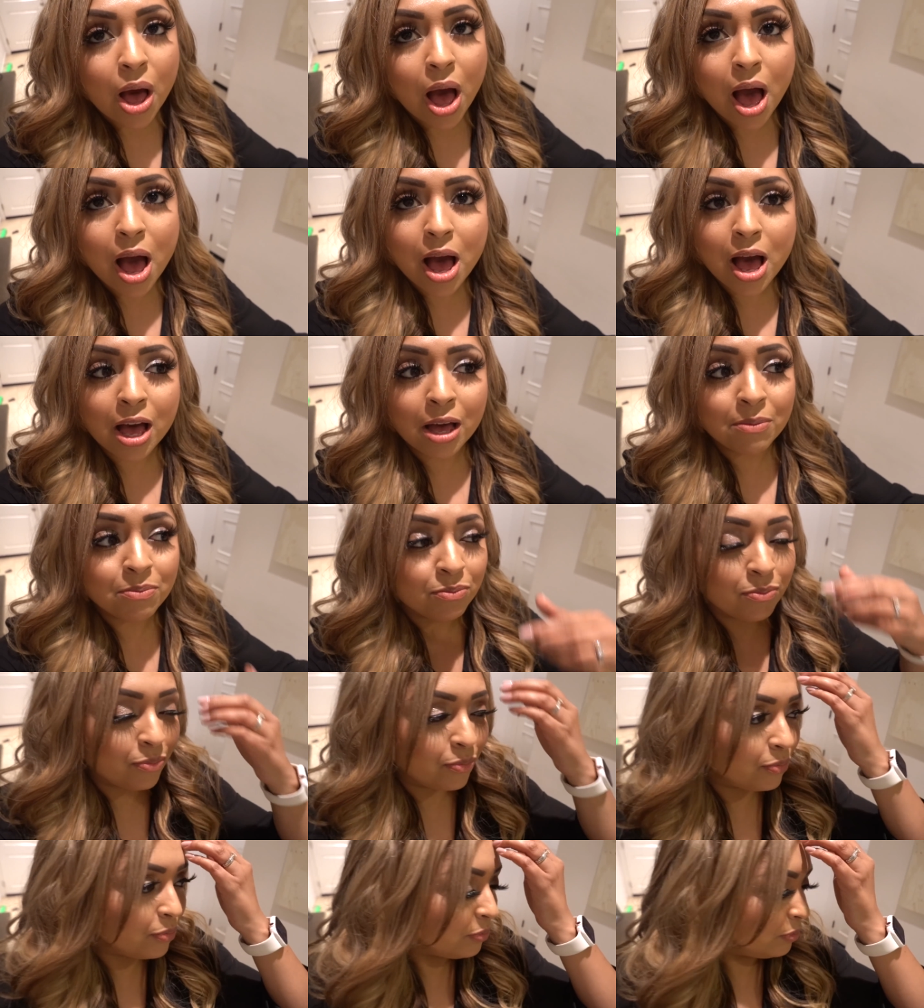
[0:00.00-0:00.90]

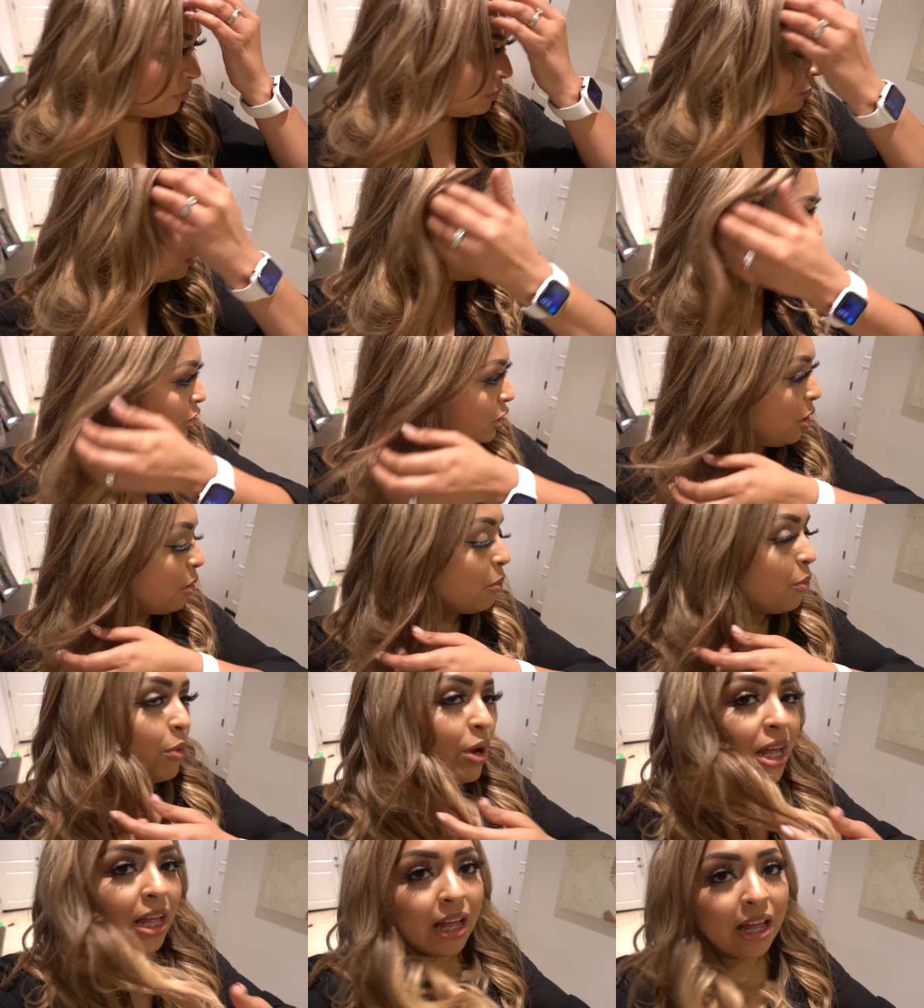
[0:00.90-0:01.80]
Um,
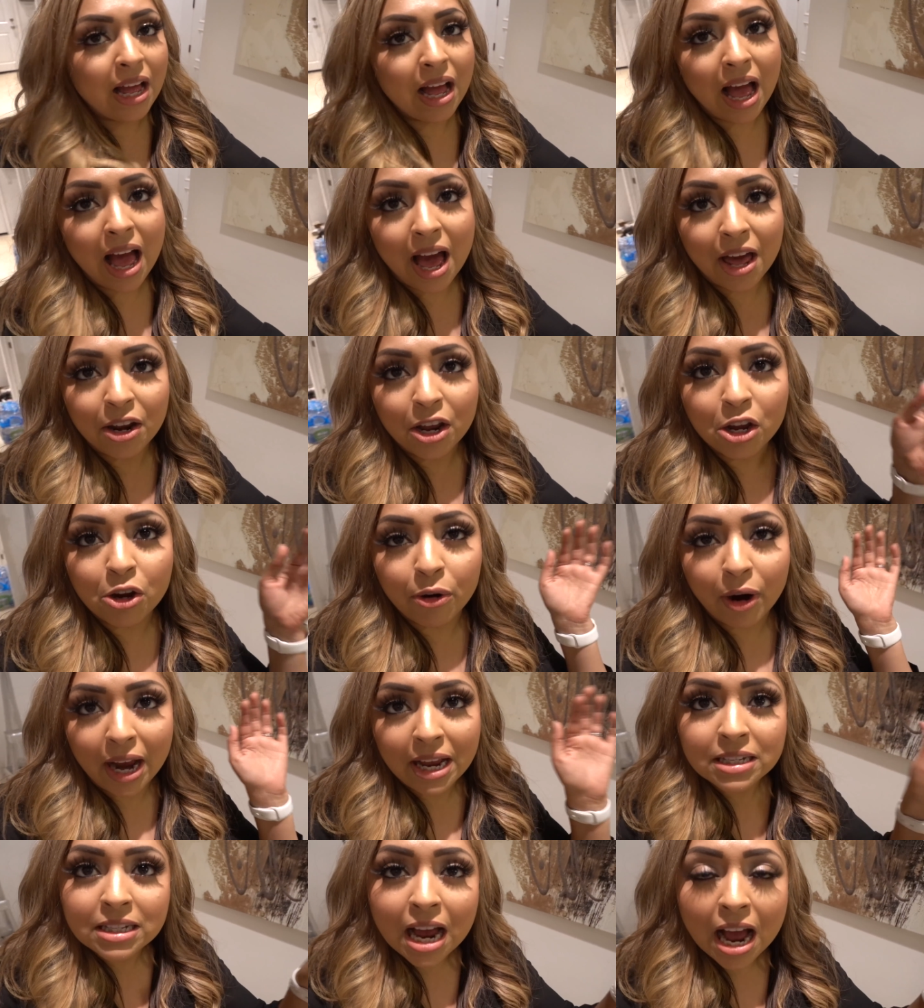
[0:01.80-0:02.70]
so we had a
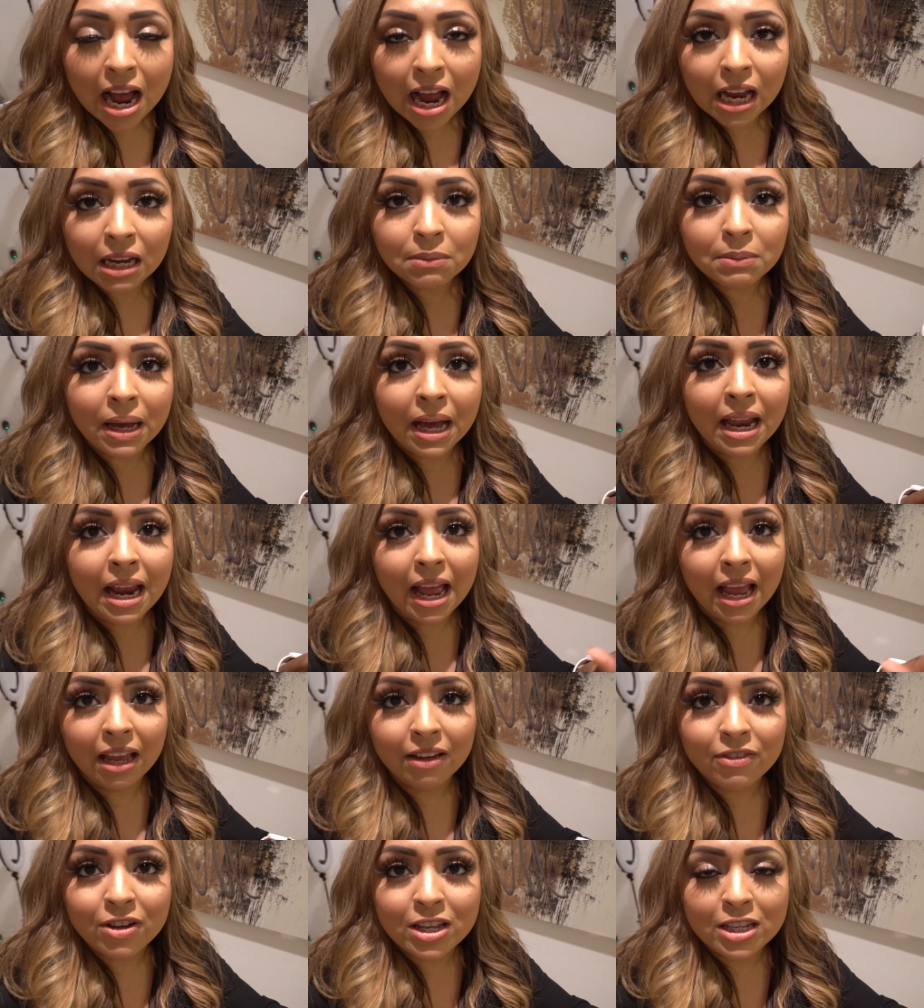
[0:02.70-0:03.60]
great time at
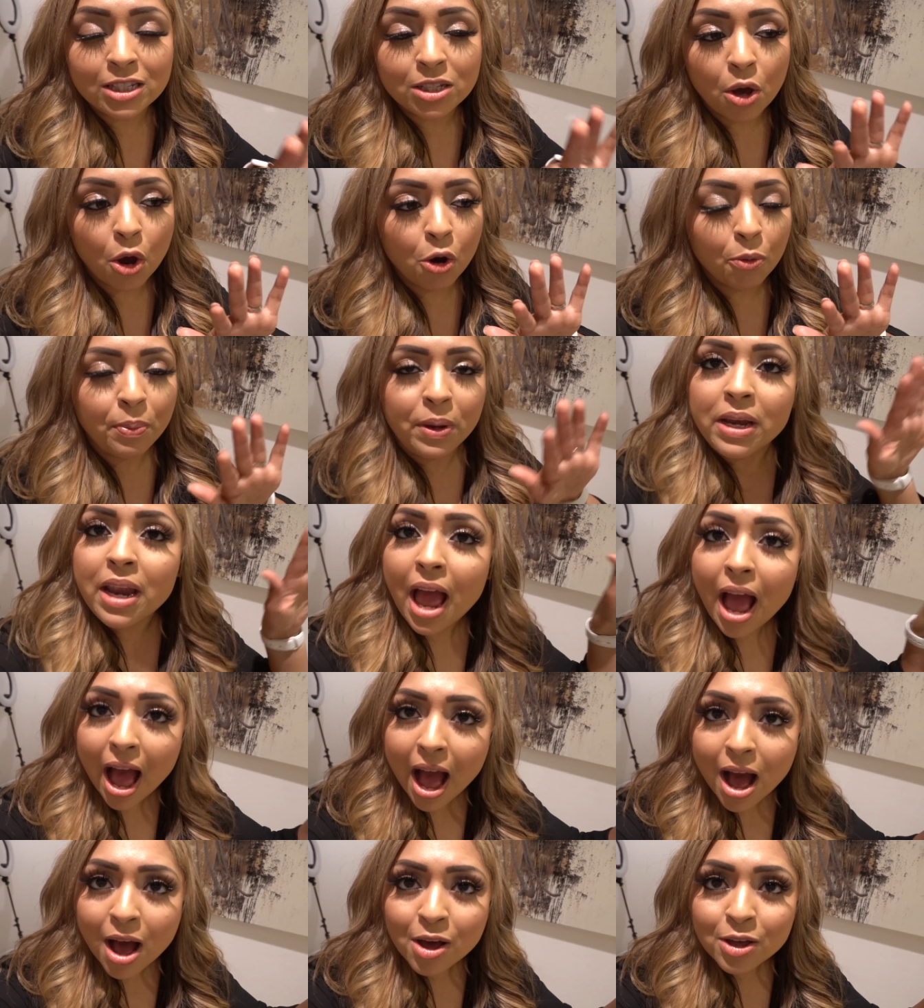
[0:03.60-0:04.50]
Ava's open
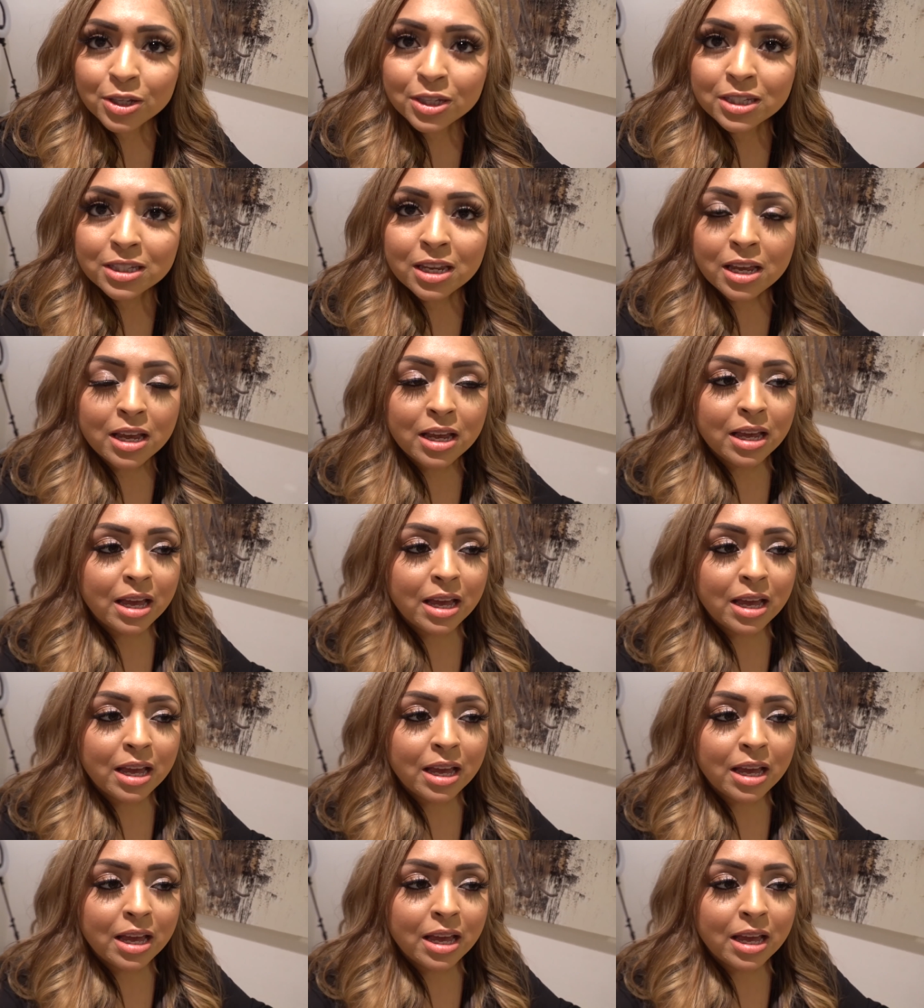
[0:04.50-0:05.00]
house.